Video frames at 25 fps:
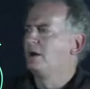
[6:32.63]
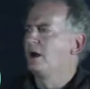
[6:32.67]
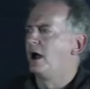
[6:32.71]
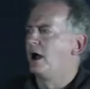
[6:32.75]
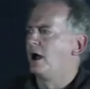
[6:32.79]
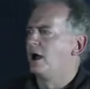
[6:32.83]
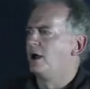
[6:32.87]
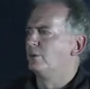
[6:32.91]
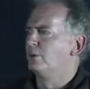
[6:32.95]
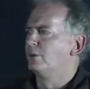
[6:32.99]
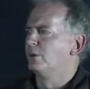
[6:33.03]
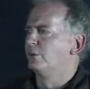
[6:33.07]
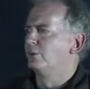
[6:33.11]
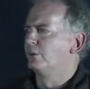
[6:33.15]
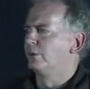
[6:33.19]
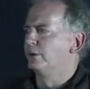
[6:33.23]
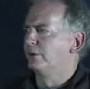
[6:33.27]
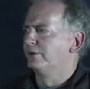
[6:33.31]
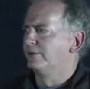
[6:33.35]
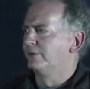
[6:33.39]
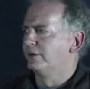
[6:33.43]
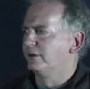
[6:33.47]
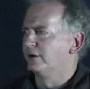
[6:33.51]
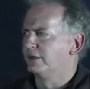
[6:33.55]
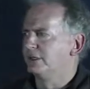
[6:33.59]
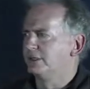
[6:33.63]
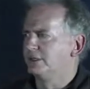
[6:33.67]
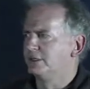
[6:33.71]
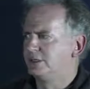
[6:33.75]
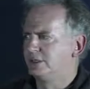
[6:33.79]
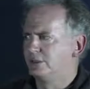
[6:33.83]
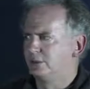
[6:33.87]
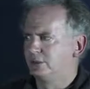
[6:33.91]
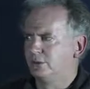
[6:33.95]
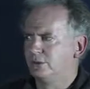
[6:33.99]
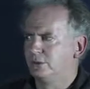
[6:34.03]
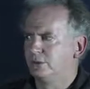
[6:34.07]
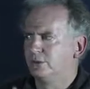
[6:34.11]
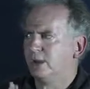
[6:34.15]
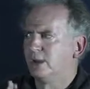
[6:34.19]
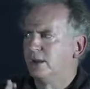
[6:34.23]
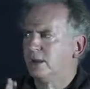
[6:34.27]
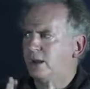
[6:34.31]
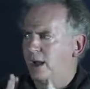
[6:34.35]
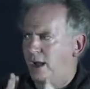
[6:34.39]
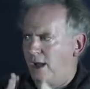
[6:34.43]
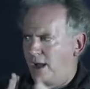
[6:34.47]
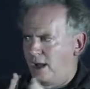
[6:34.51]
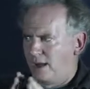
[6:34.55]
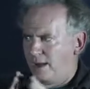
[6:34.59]
uh, when we're referring to
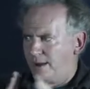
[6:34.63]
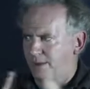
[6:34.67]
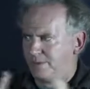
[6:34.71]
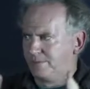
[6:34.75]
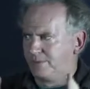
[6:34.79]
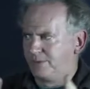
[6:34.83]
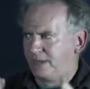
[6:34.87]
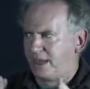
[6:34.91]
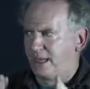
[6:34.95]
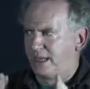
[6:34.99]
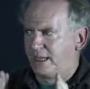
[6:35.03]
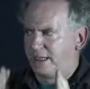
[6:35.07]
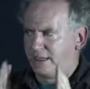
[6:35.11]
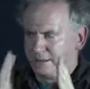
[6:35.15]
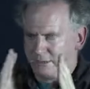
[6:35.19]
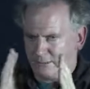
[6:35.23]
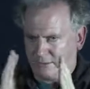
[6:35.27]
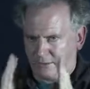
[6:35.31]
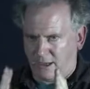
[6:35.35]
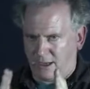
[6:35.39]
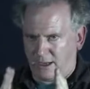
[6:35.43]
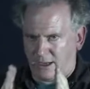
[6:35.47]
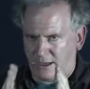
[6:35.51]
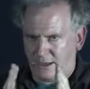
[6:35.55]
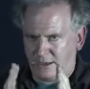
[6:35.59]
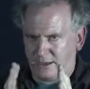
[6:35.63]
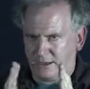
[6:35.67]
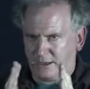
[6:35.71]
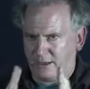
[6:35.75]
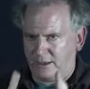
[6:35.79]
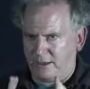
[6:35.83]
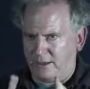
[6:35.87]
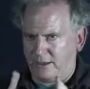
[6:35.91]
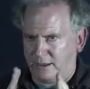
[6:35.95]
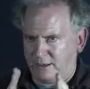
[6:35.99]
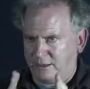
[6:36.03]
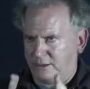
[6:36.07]
um, a uh,